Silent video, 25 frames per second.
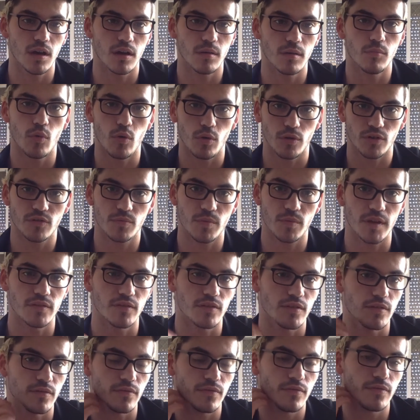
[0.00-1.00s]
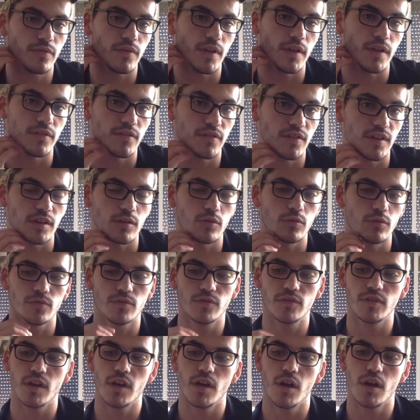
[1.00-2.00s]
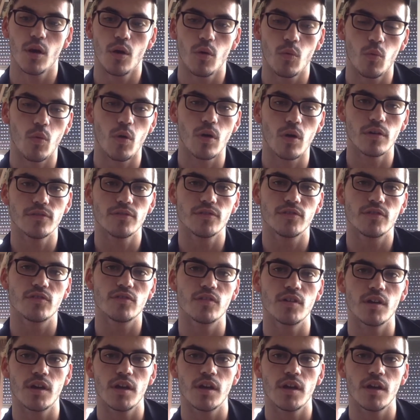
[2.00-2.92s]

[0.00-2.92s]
more expensive than singles, was